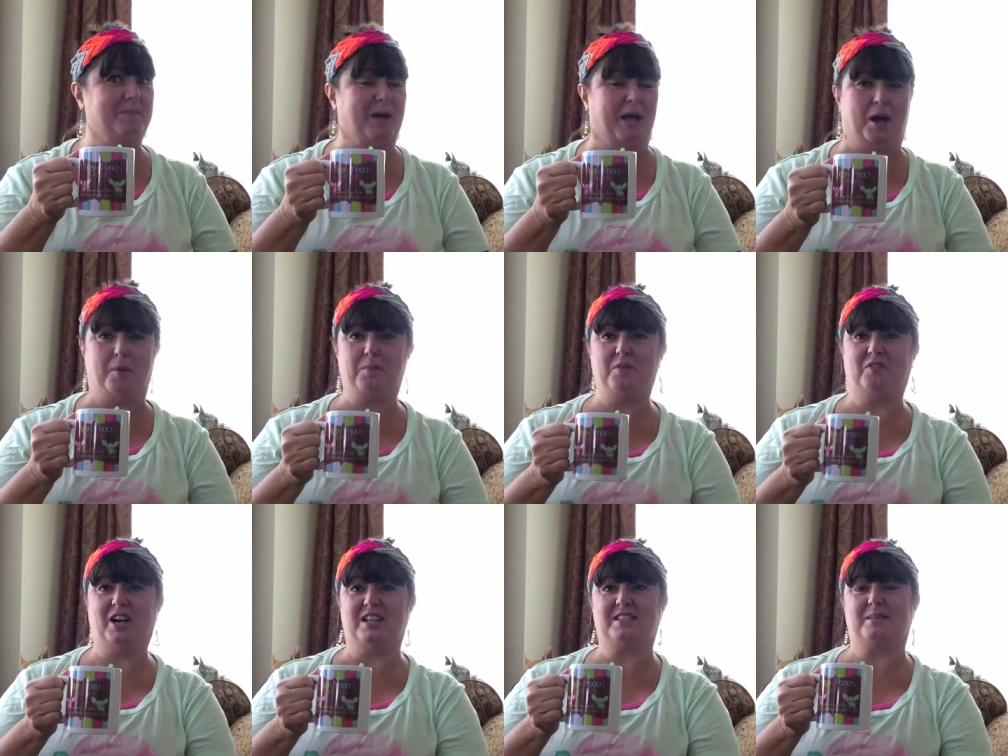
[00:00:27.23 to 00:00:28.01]
I hope you've
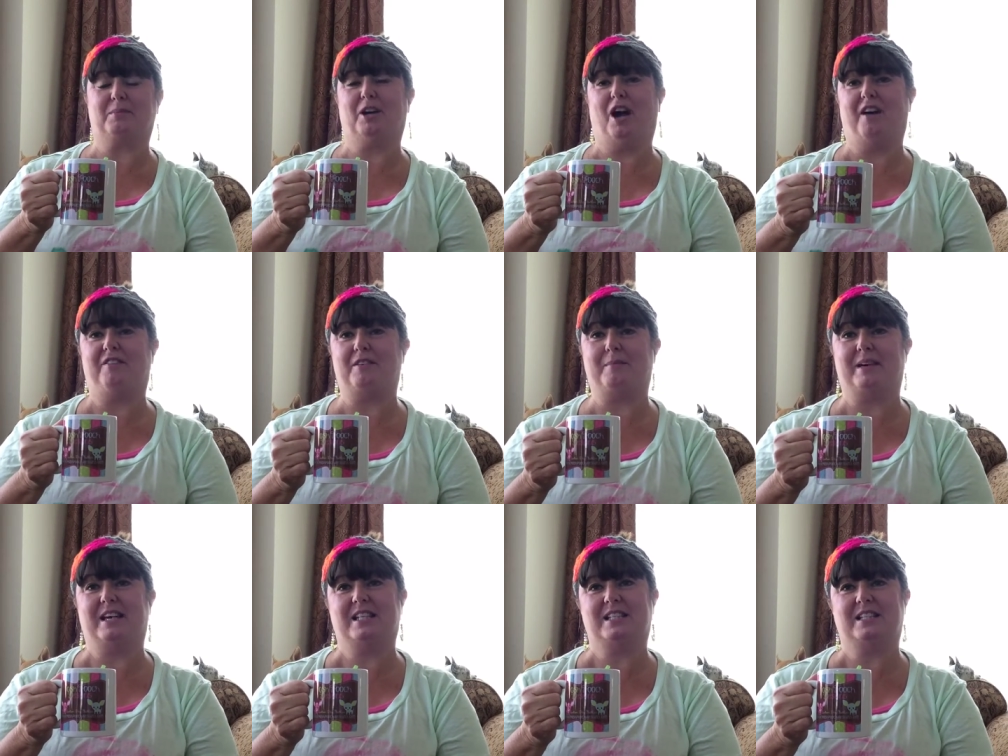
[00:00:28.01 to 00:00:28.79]
got some coffee
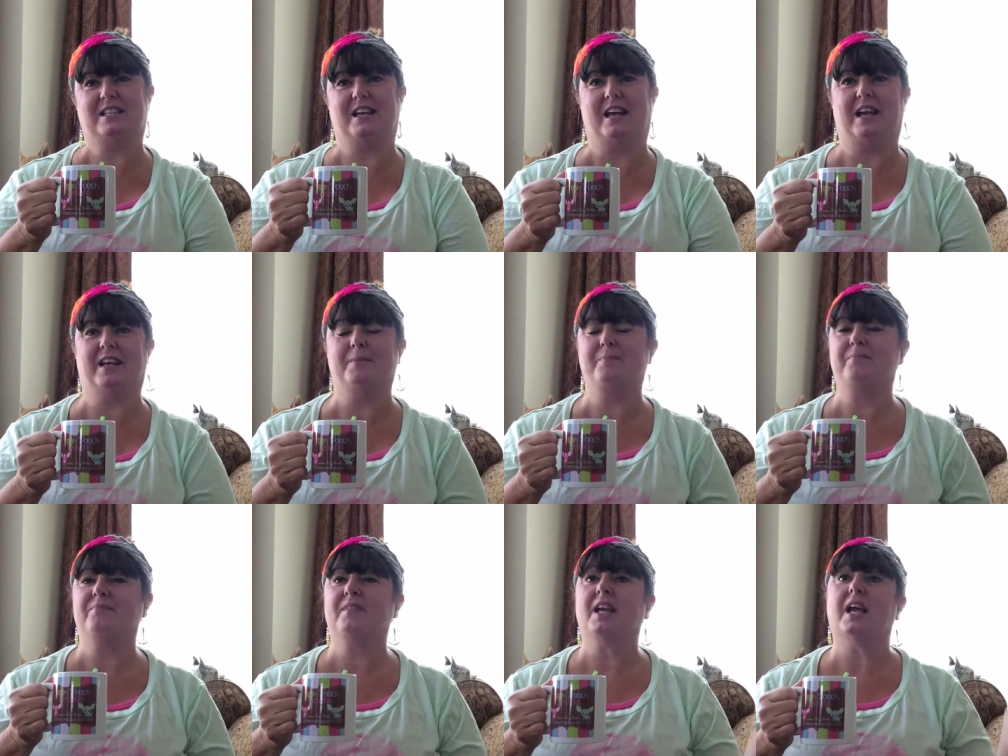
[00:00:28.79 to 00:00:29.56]
made today.
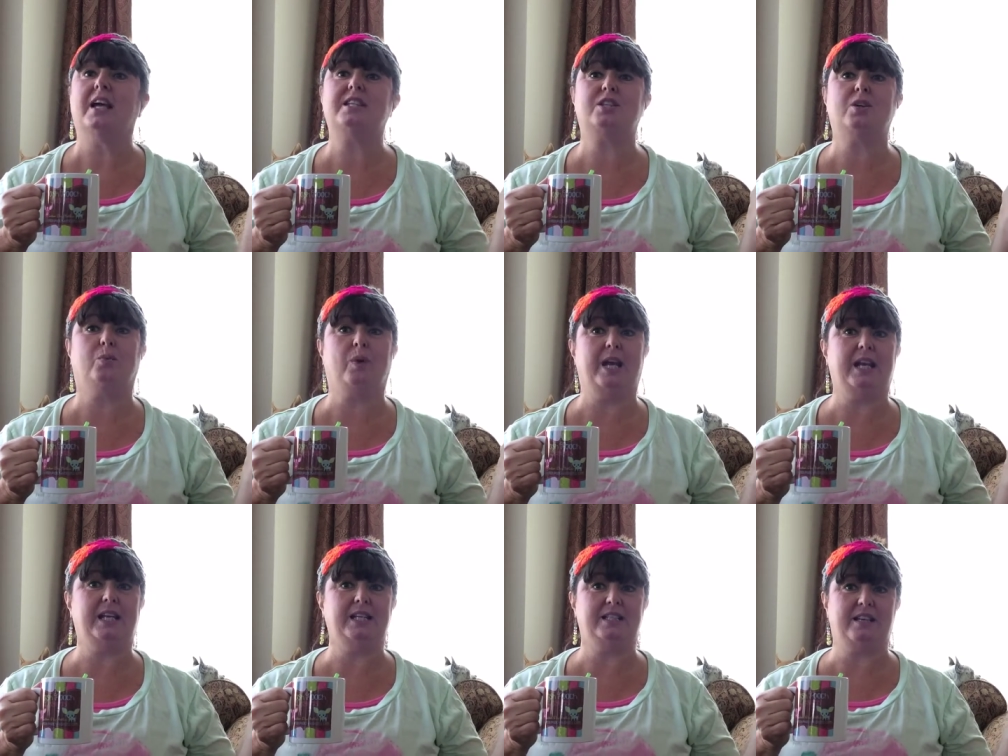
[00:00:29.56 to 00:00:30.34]
It's a
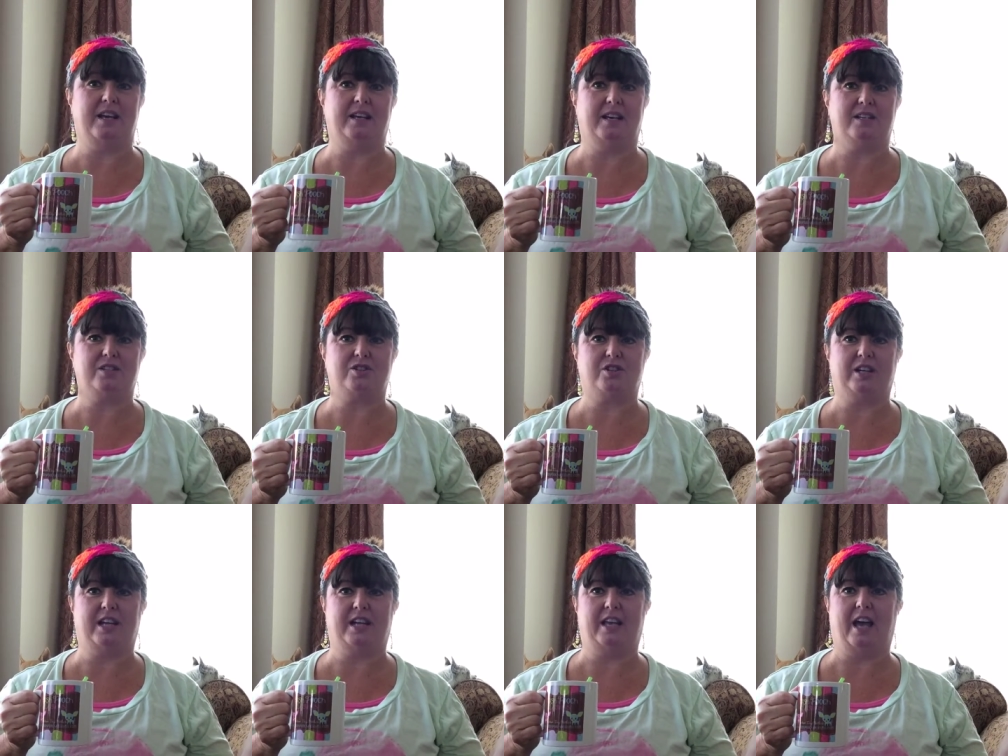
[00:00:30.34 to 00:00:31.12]
rainy day
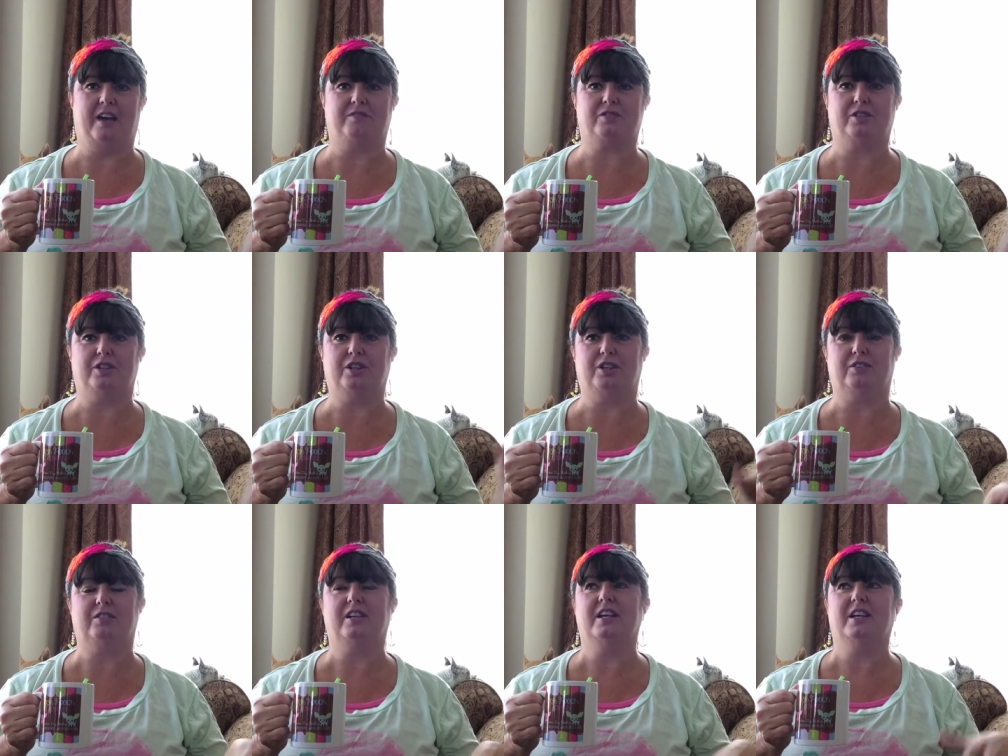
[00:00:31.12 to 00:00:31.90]
yesterday
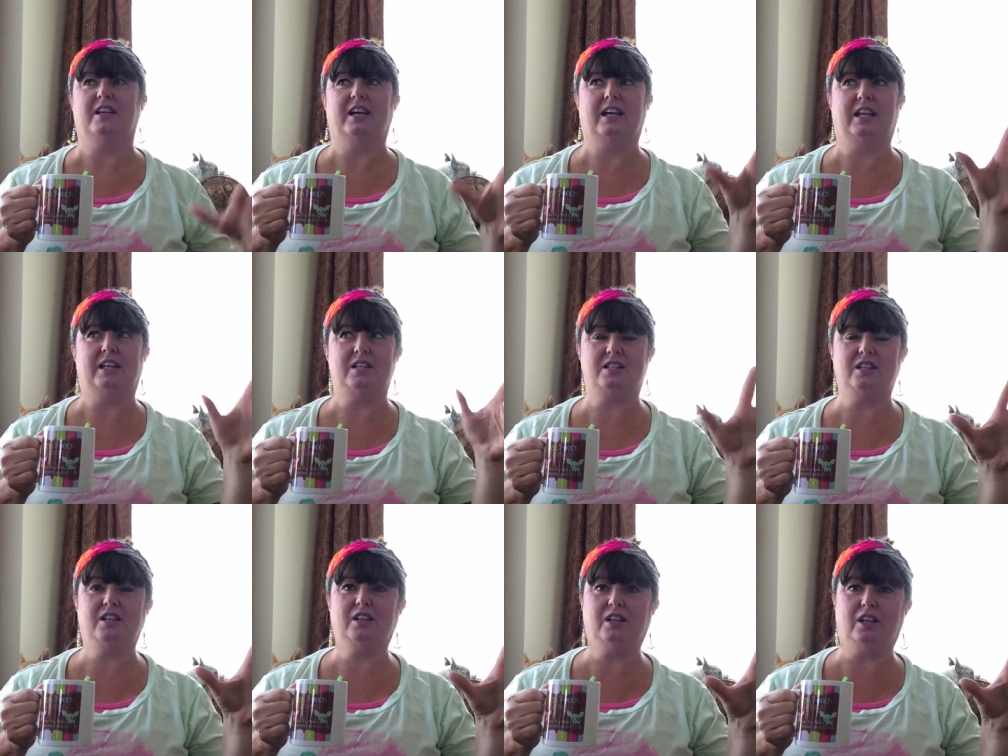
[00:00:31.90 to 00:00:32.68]
afternoon, and it's
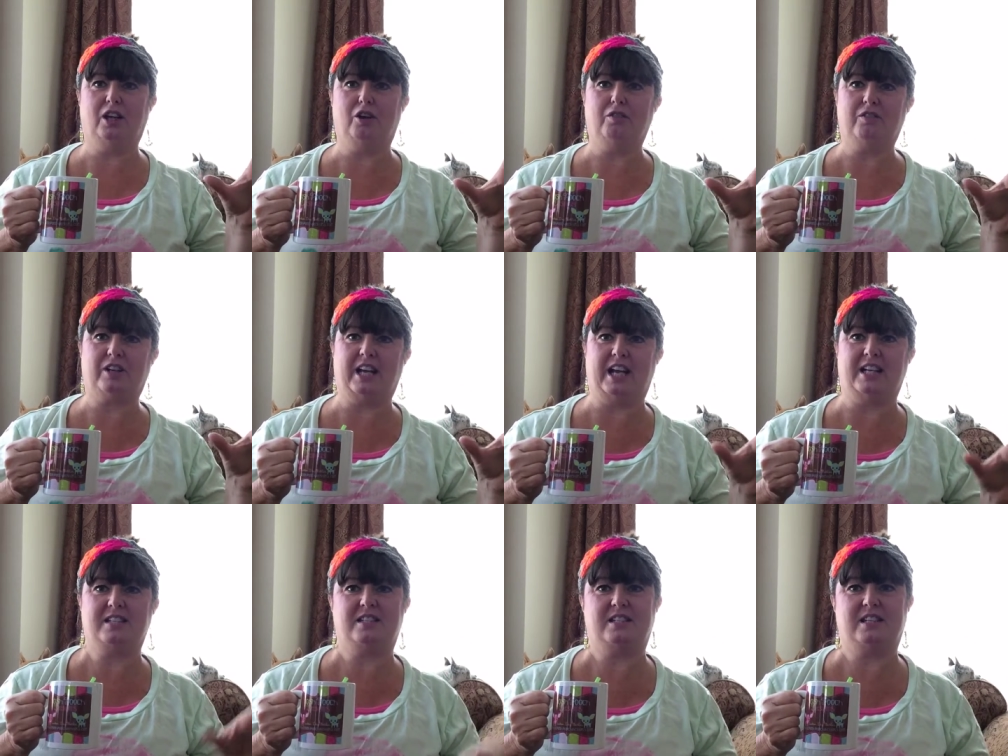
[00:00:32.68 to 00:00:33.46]
still a little
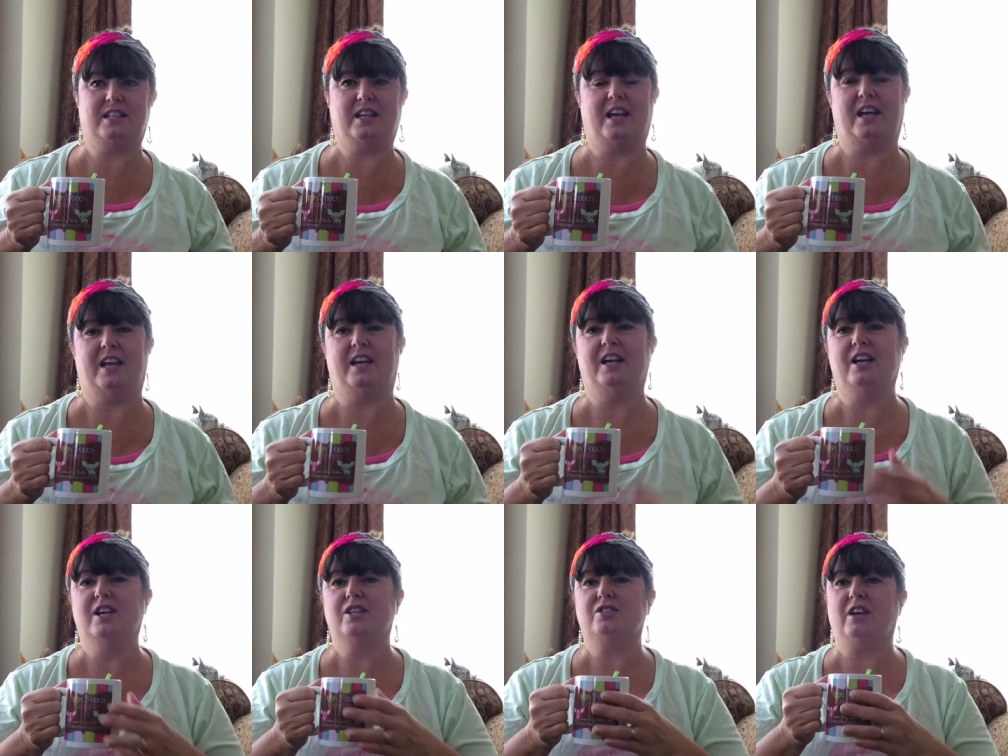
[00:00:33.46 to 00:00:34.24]
overcast today.
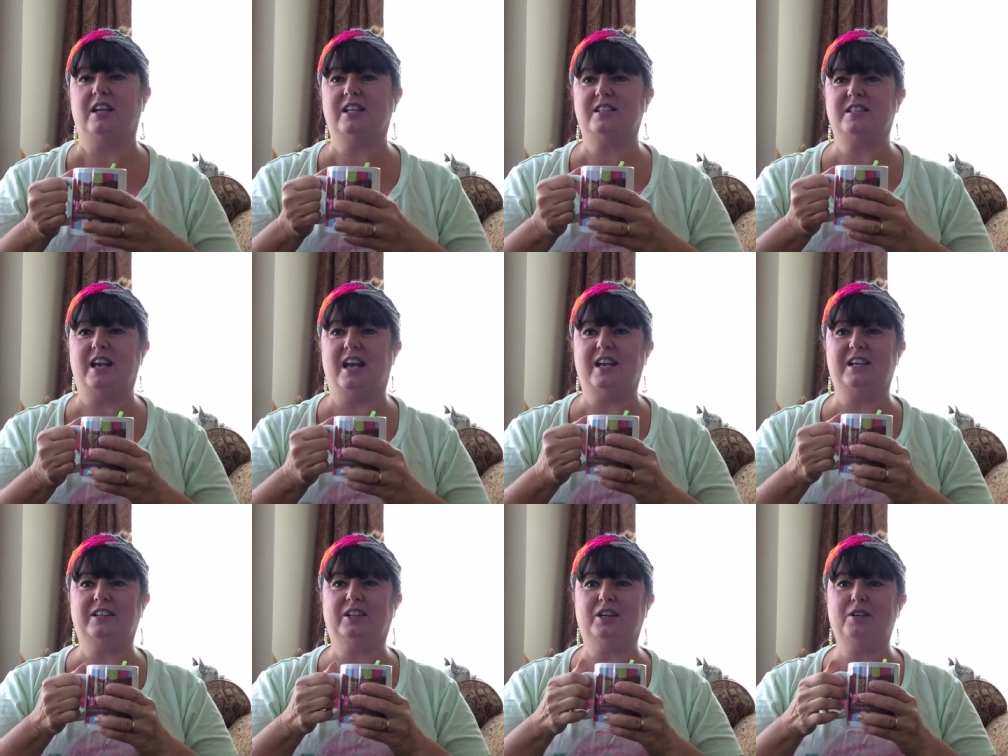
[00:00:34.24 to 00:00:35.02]
So I
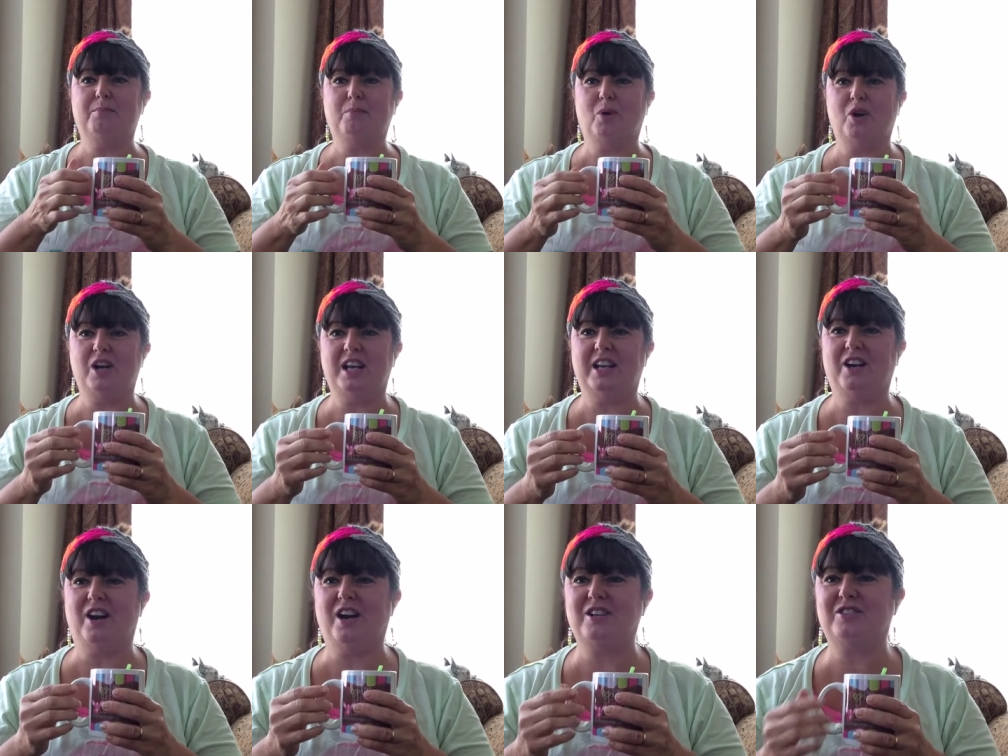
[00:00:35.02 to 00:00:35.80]
decided, good morning,
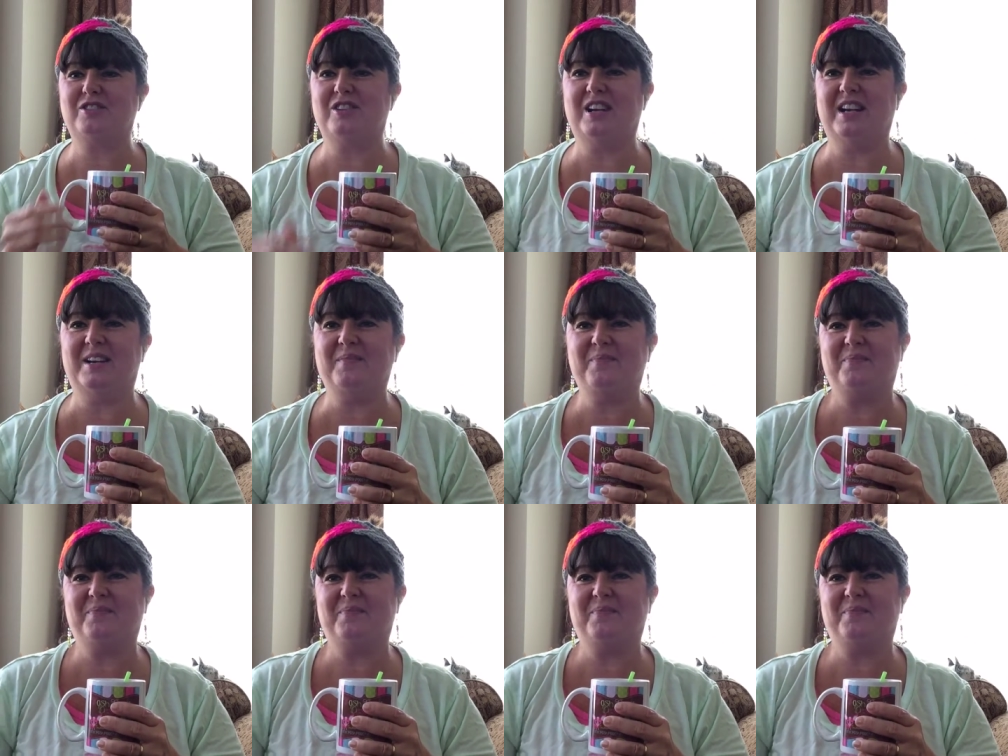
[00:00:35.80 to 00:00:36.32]
Audra.